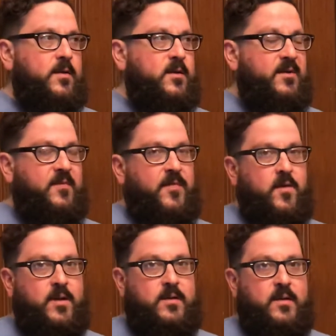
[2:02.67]
to be
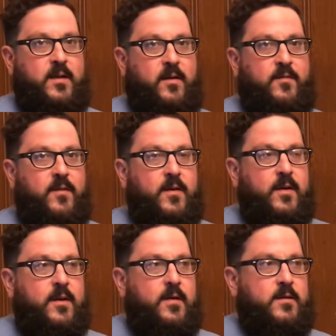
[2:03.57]
focused enough
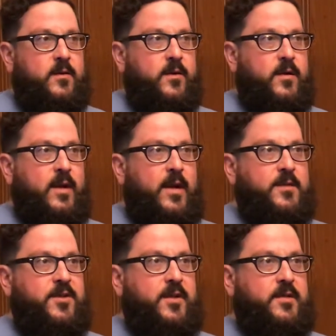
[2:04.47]
so you're
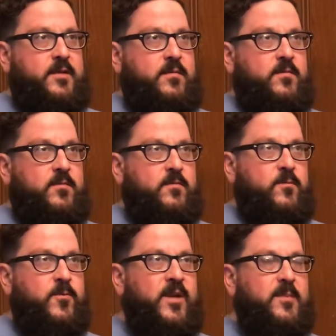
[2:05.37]
not just
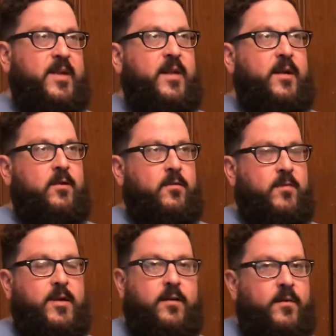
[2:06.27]
repeating or
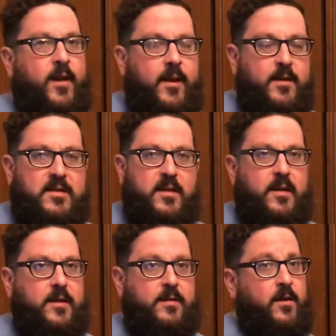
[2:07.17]
reiterating a
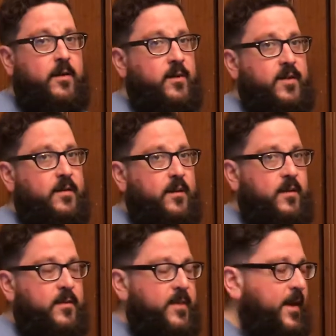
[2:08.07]
study that's already been done
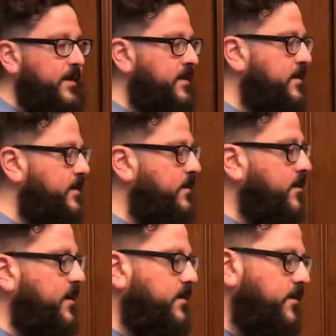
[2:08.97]
in the past.
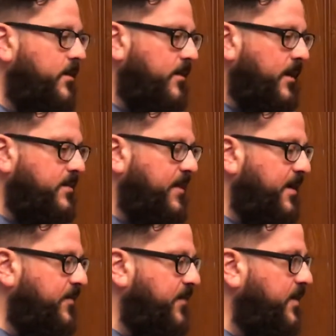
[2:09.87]
Okay, so utilize
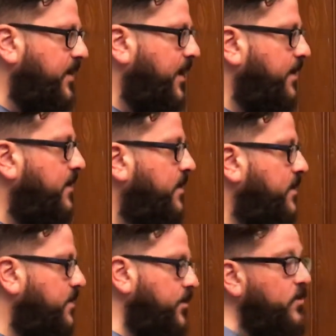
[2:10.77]
my feedback,
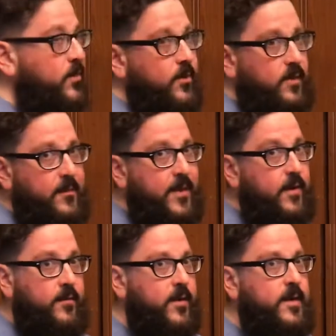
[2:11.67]
do
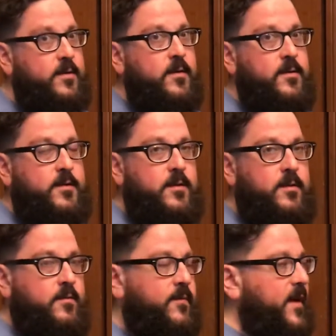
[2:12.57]
preliminary research
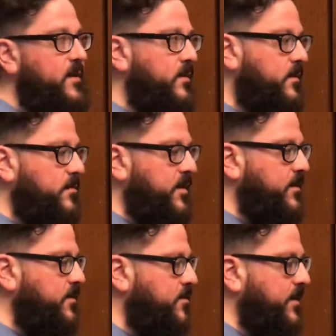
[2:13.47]
to revise those
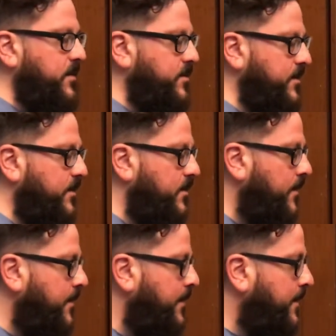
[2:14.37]
research questions.
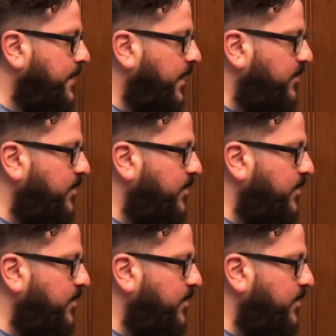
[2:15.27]
I've